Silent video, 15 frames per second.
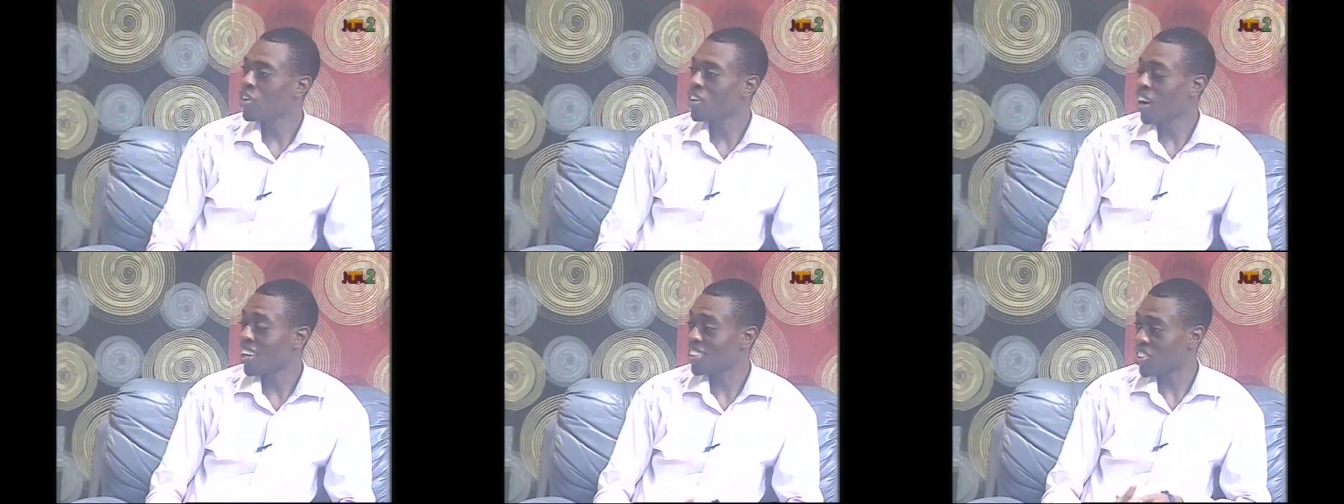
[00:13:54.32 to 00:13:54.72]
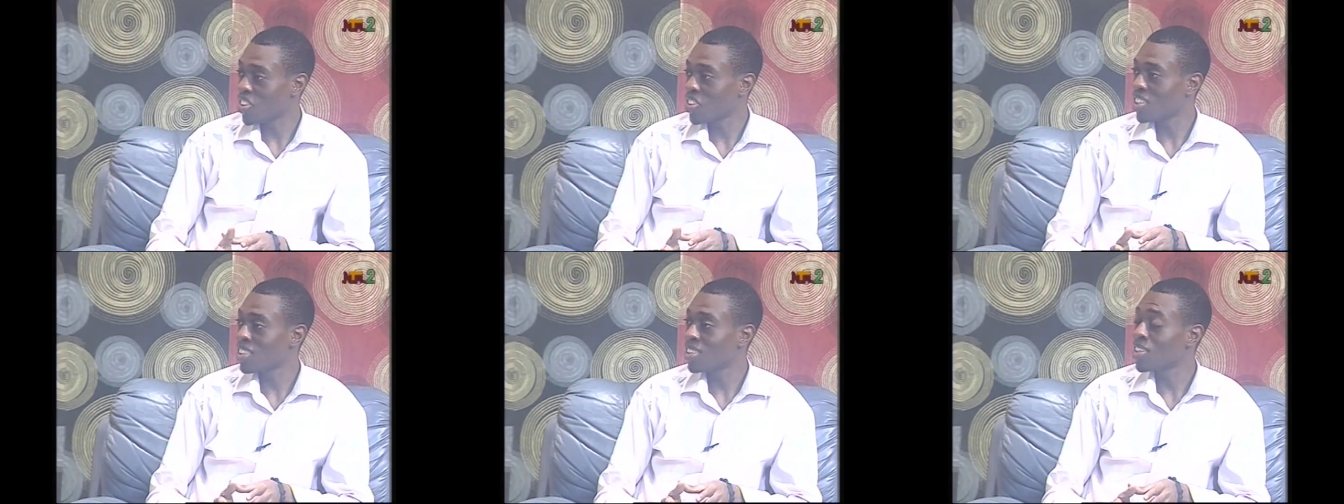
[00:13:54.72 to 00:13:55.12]

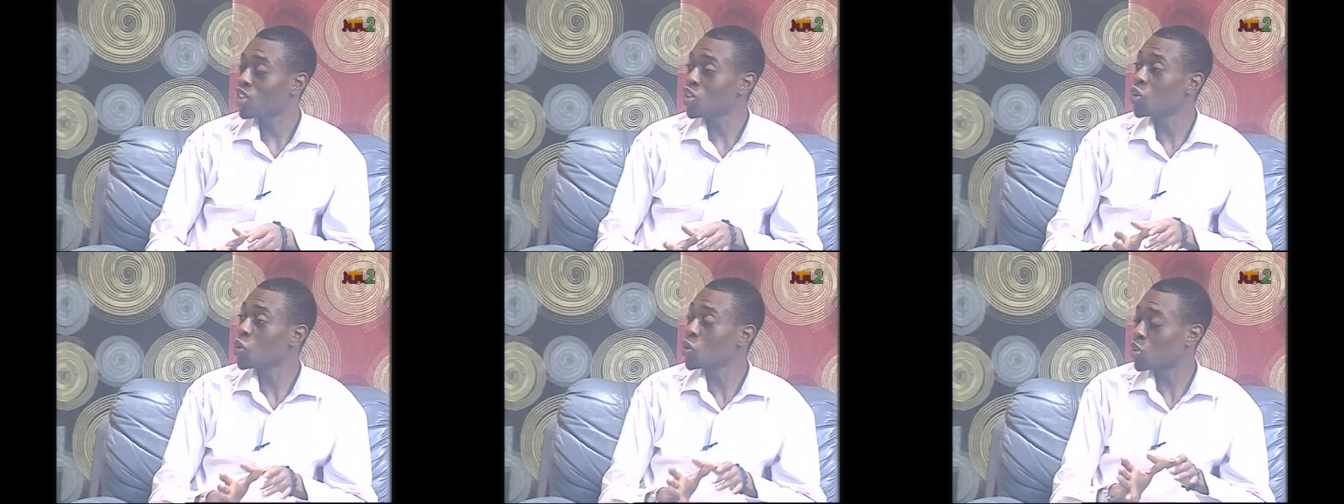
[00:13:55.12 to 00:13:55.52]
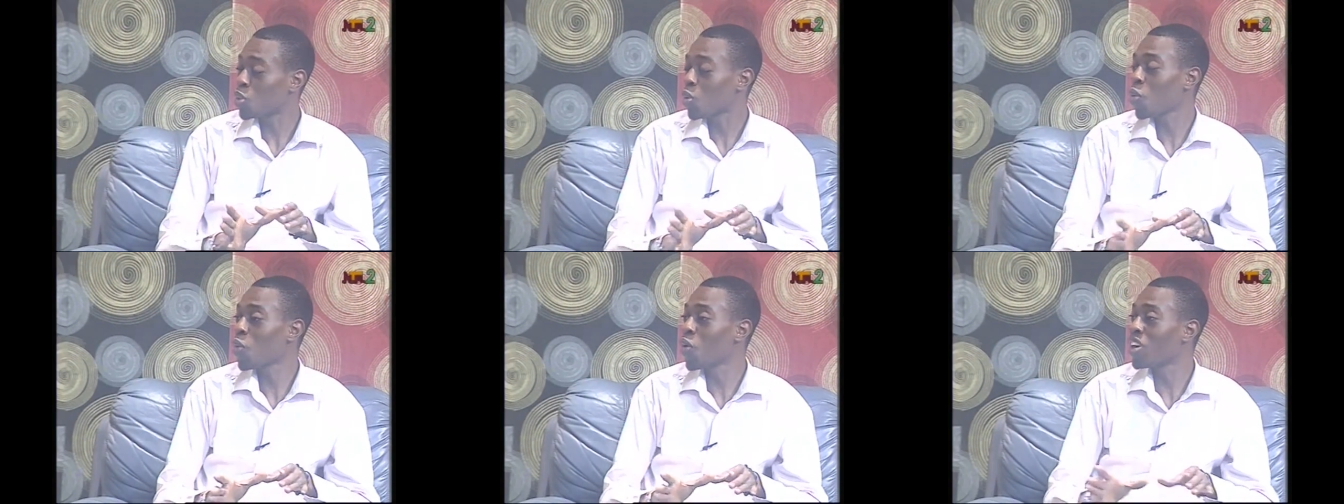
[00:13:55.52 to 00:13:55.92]
Nigerian youths
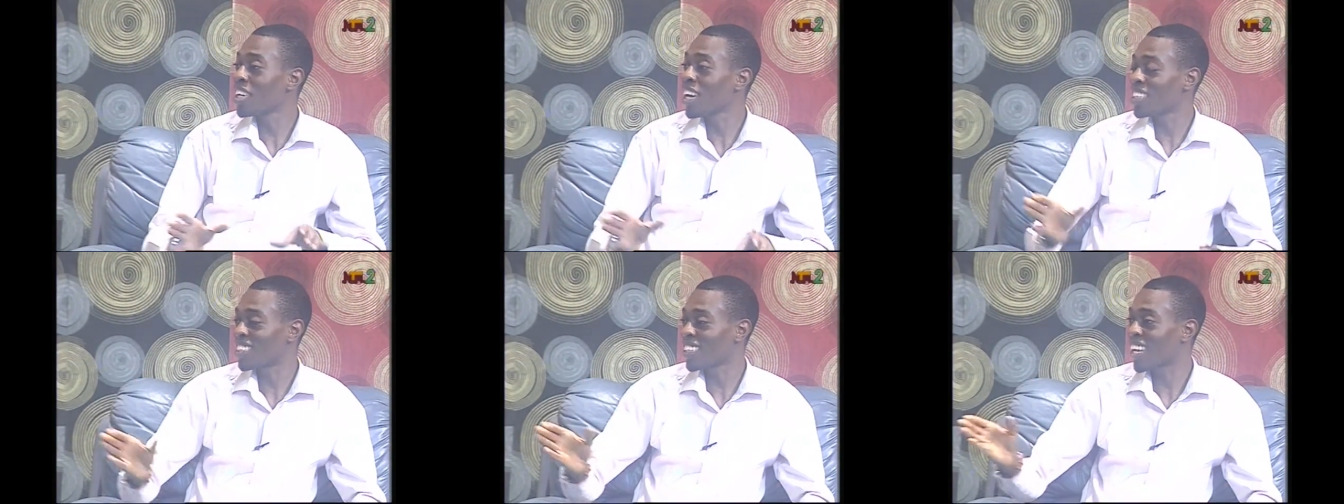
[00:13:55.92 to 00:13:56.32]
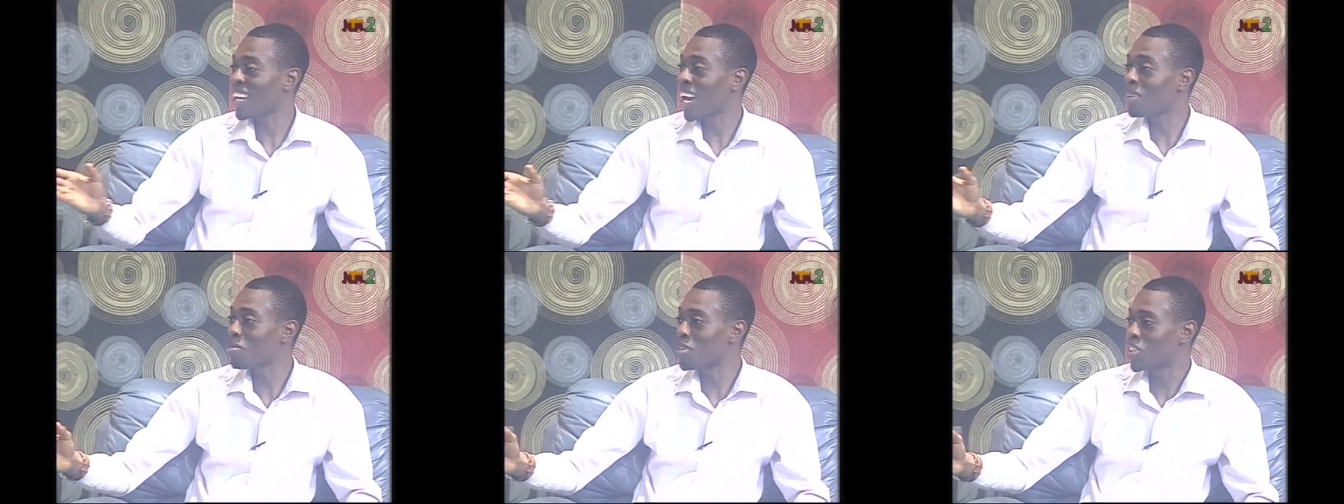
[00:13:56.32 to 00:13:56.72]
who are yet to get
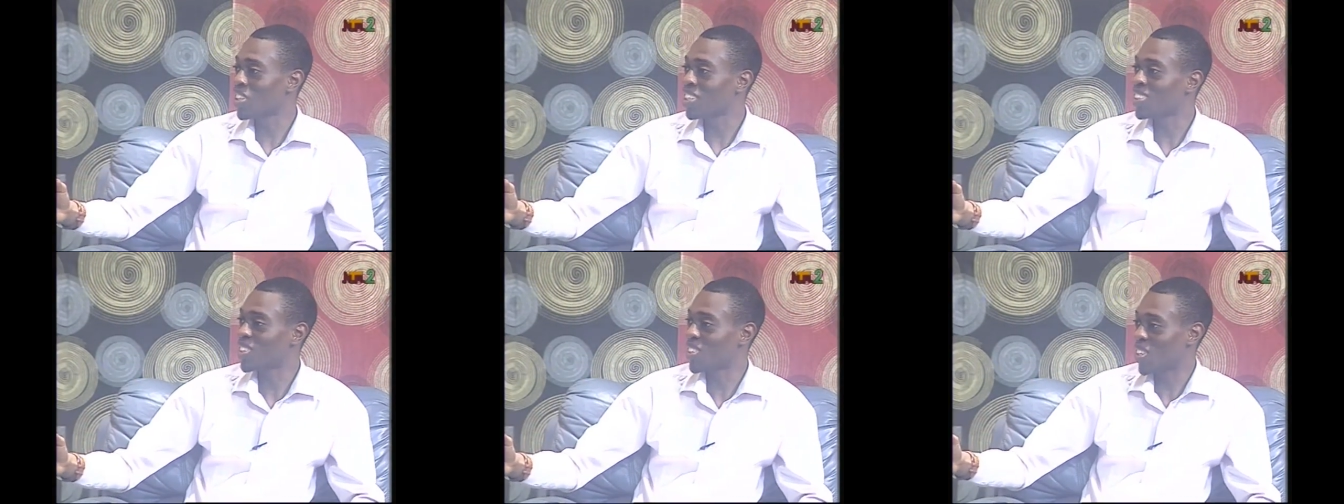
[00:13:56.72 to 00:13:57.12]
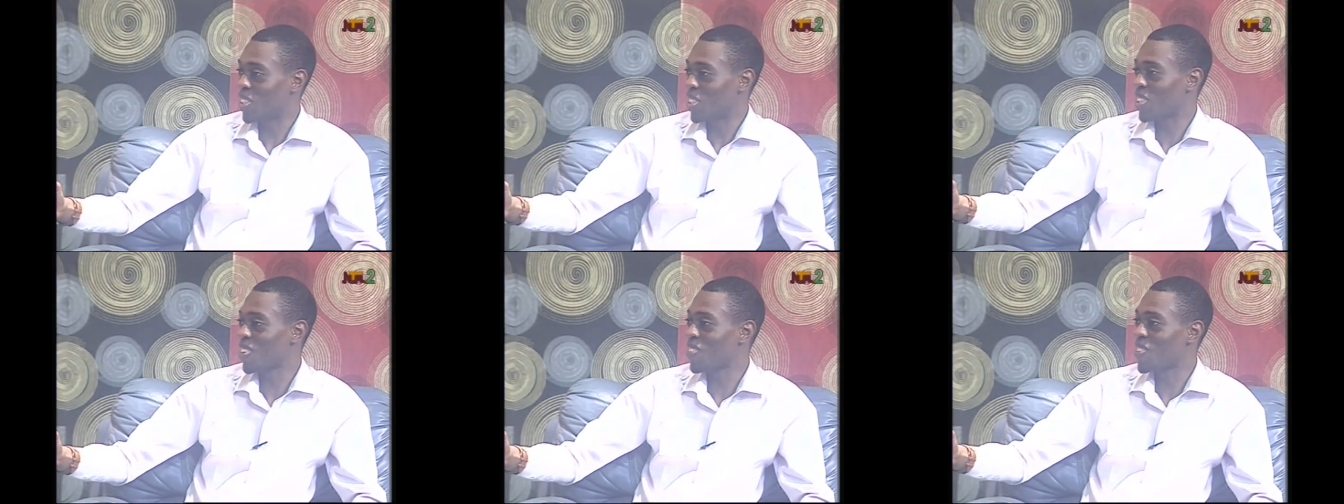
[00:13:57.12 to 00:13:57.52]
admission into the
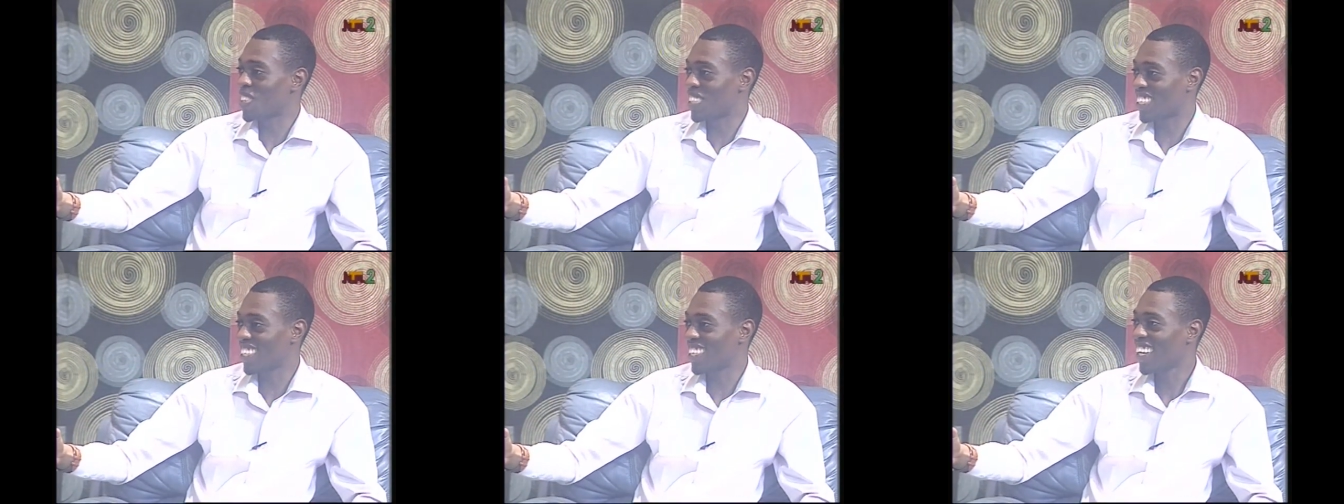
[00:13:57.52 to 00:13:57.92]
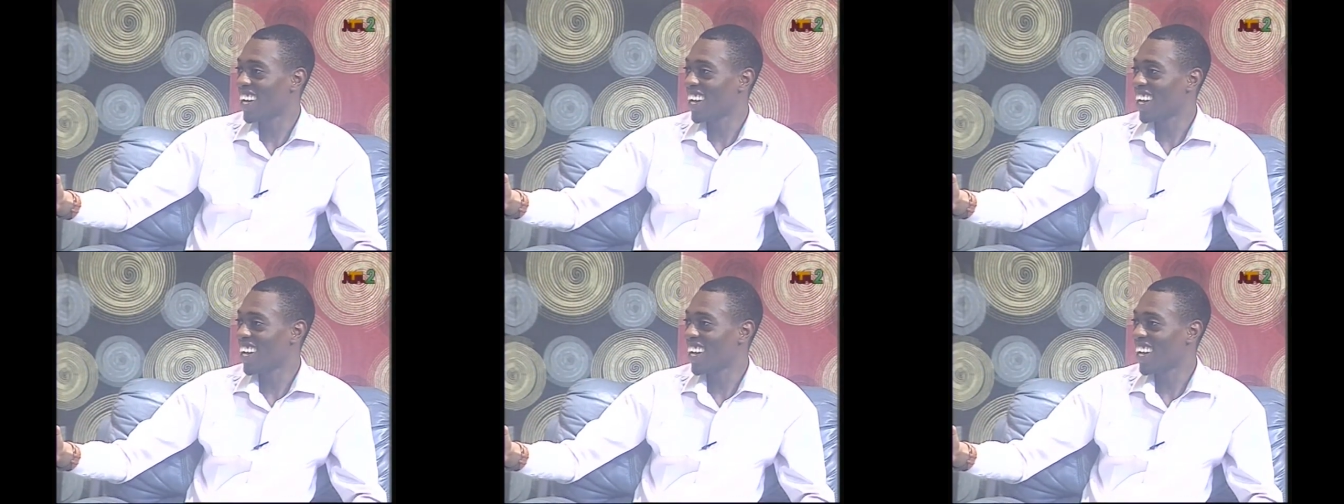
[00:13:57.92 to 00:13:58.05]
university